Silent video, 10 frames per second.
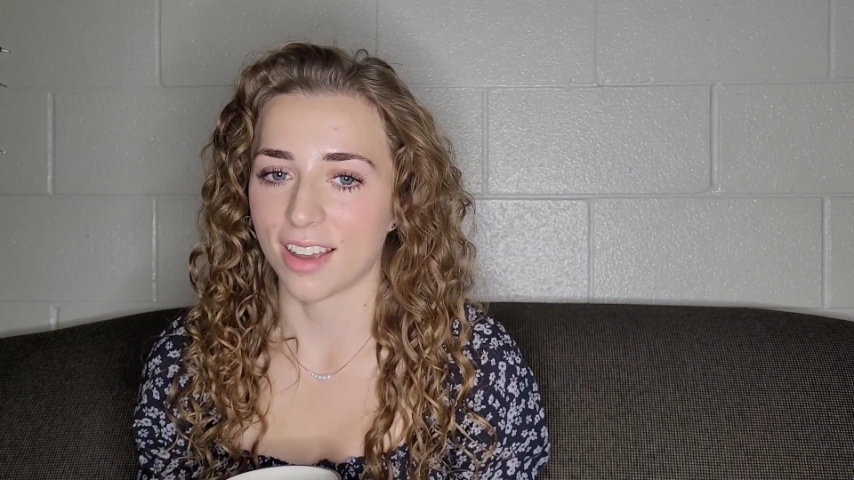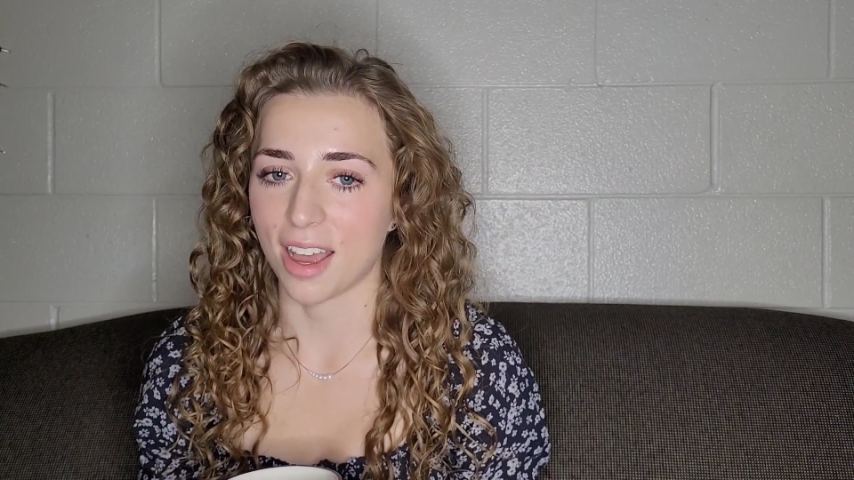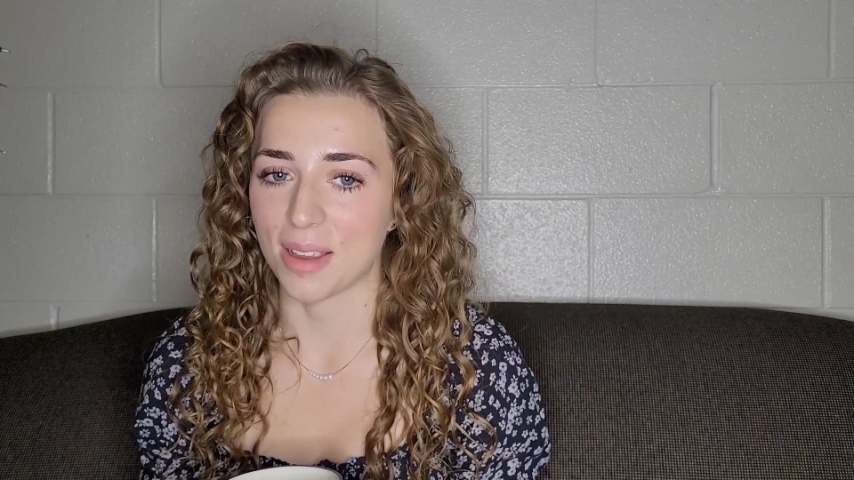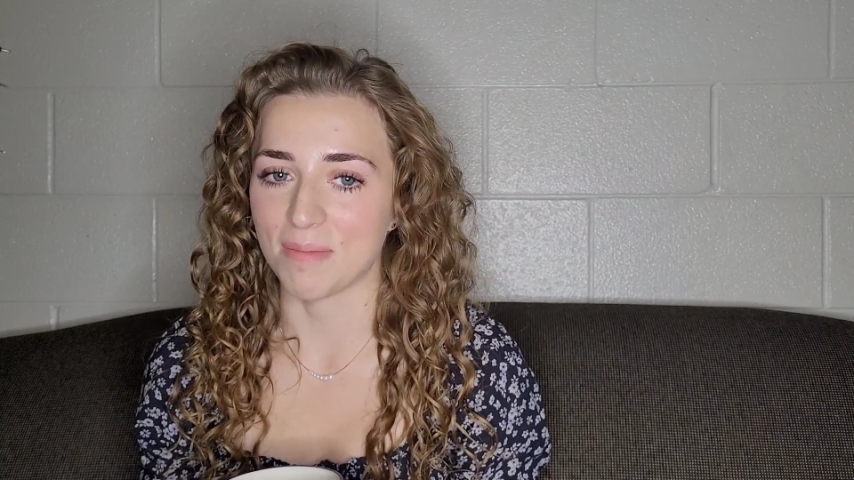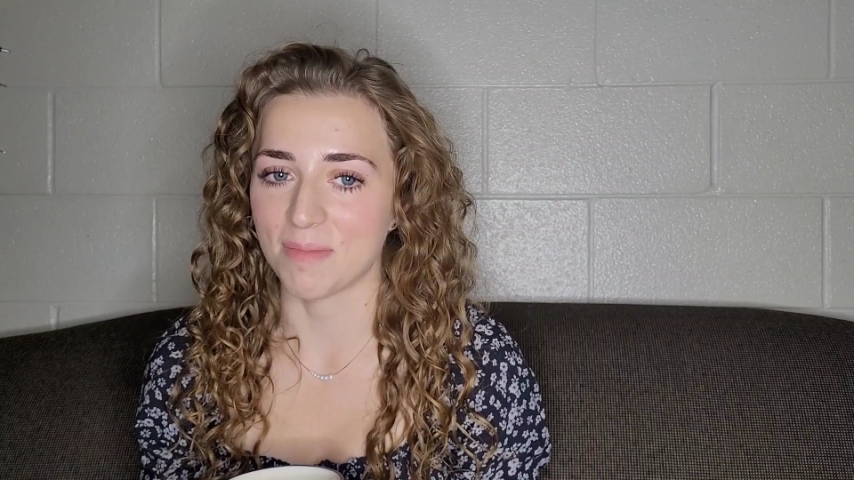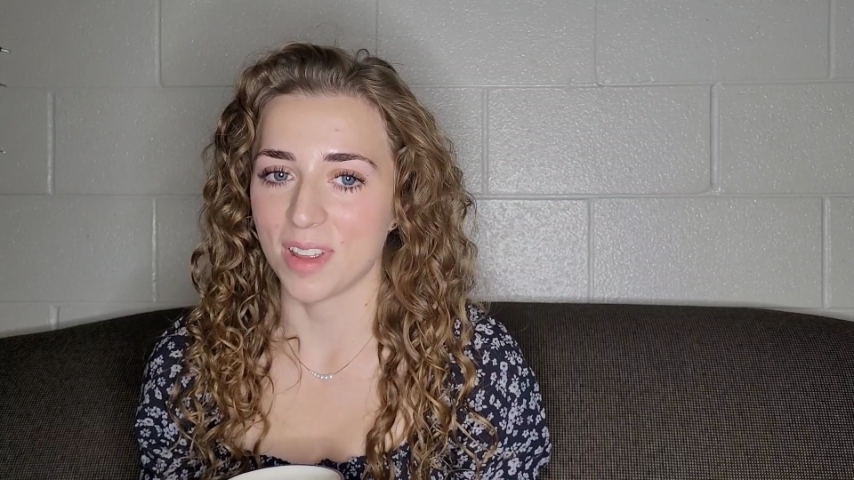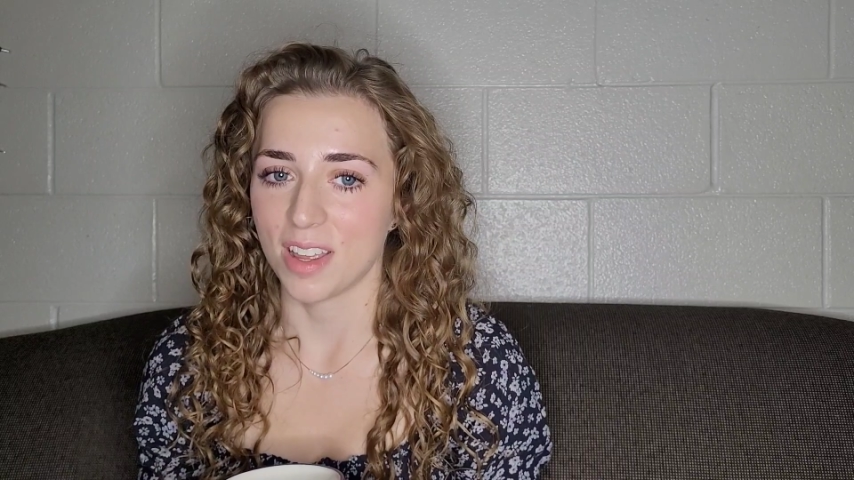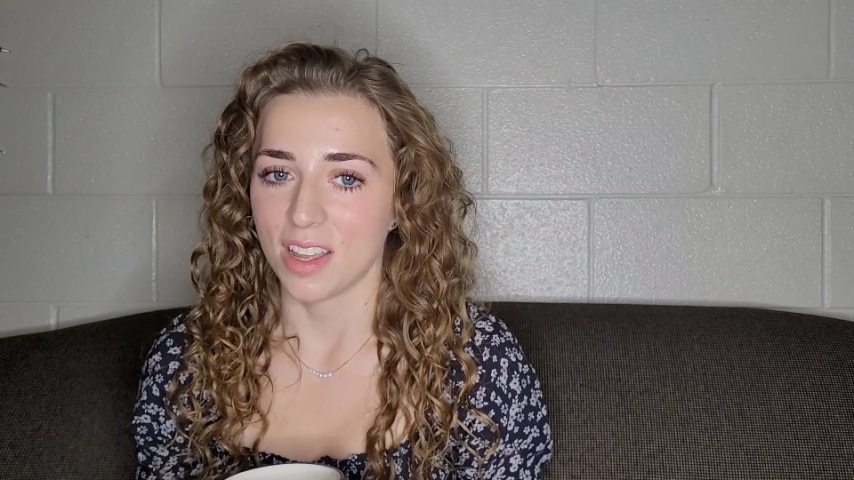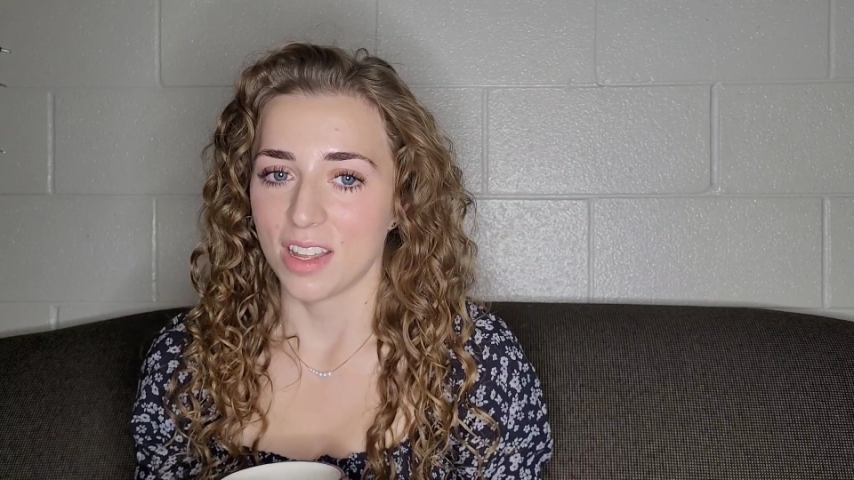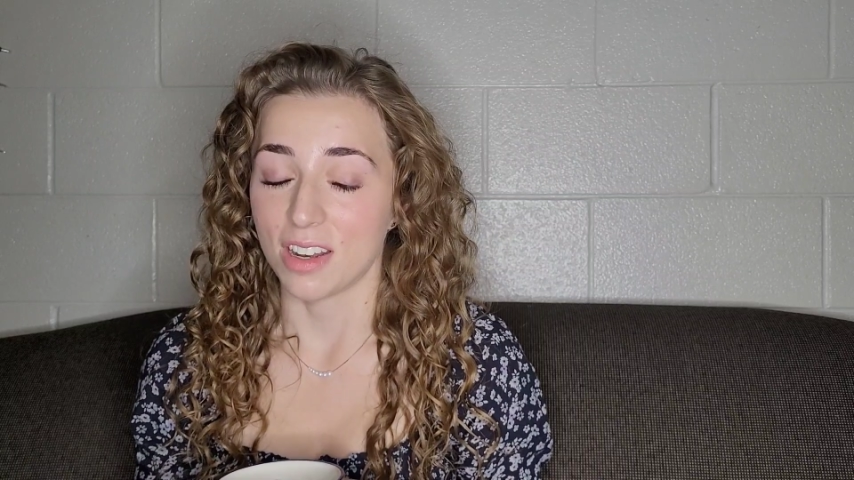I'm
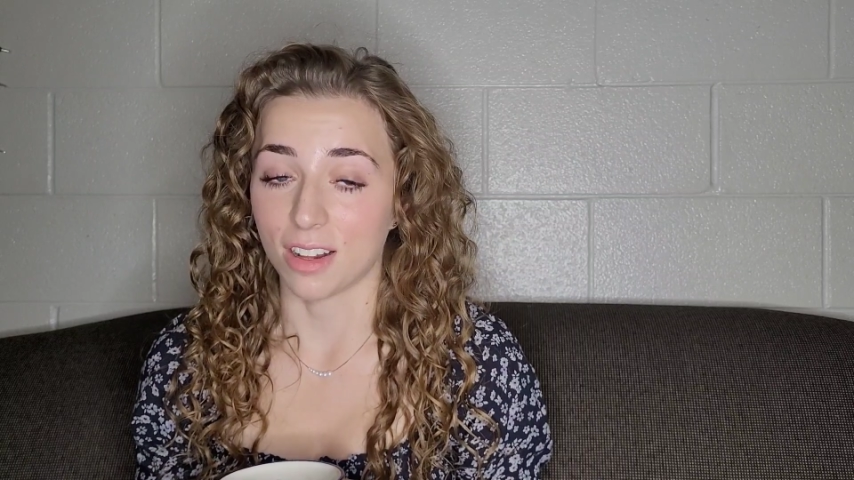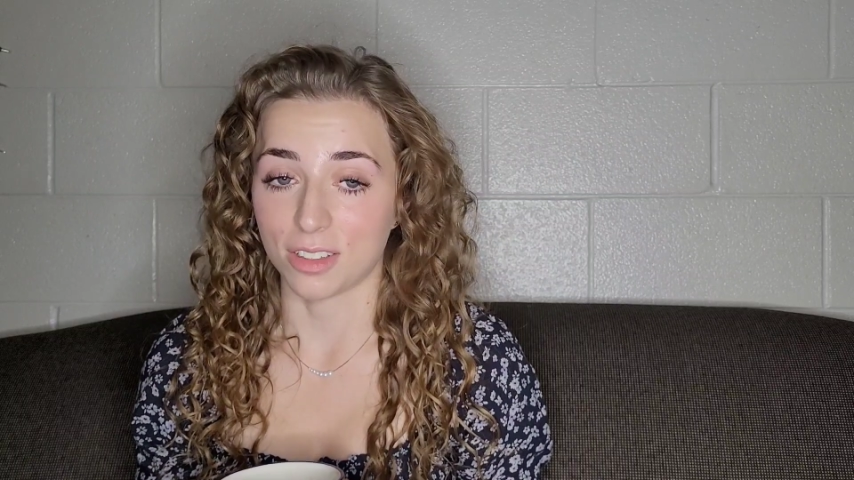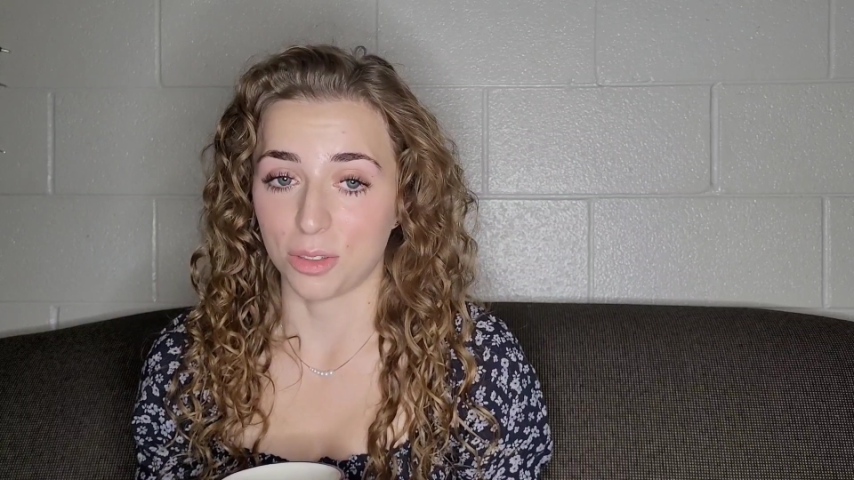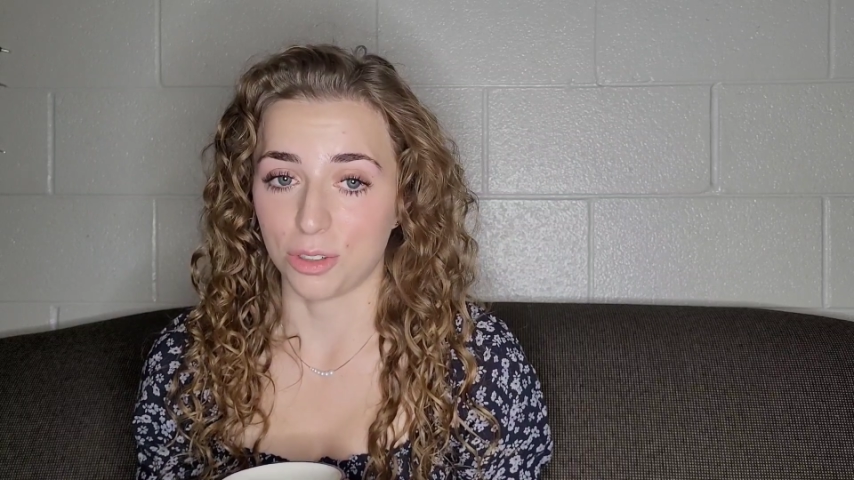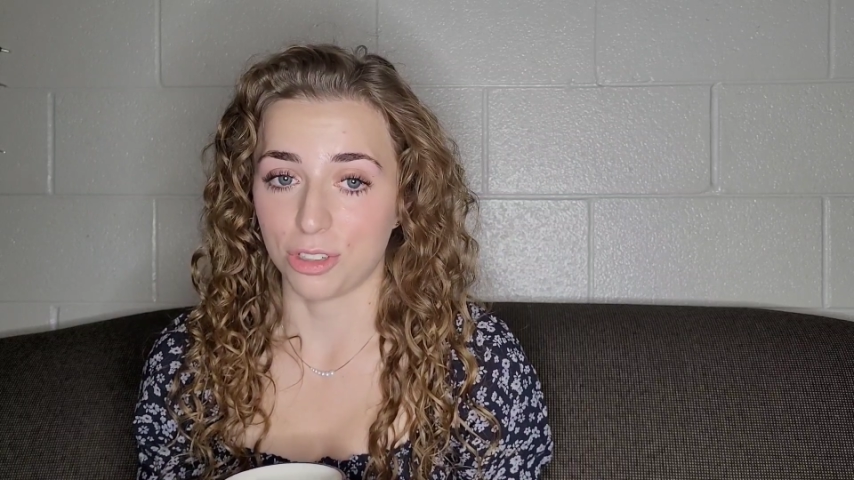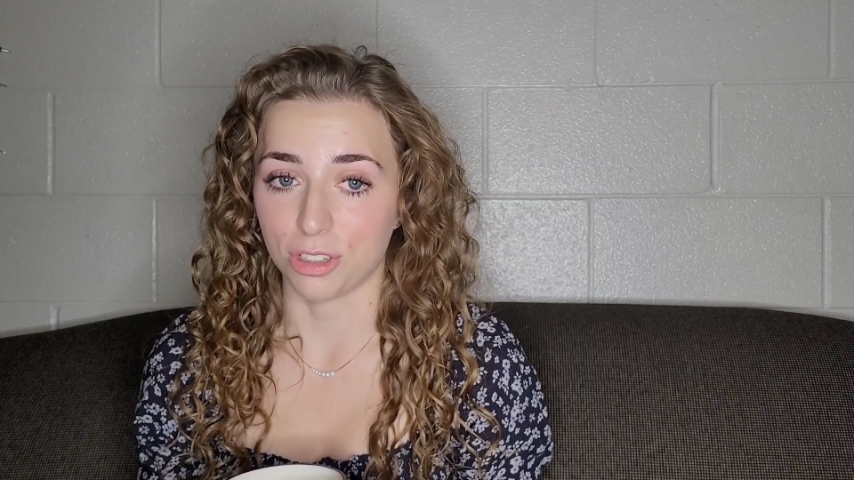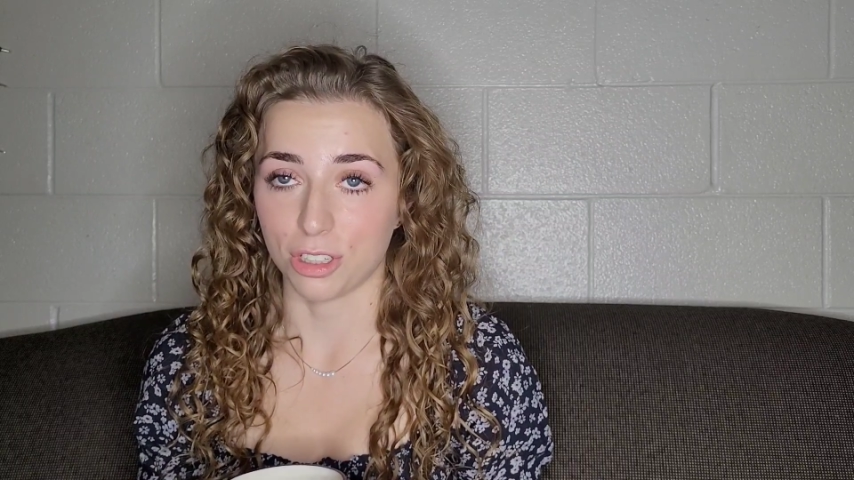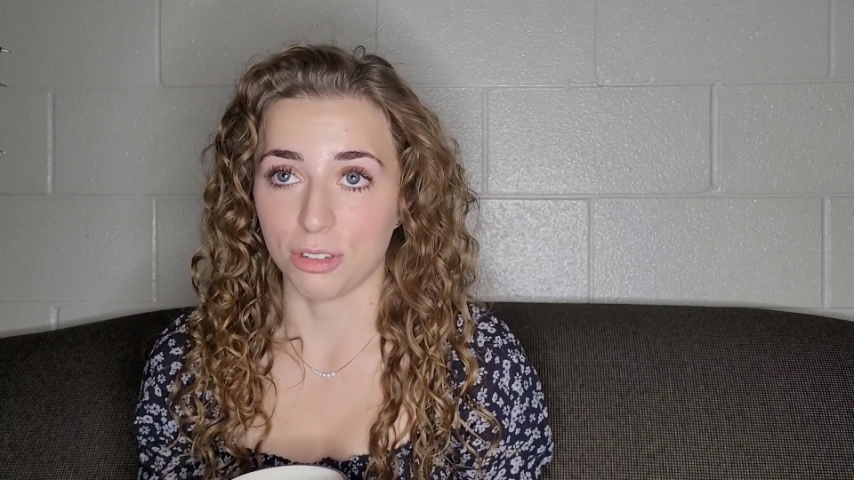not so sure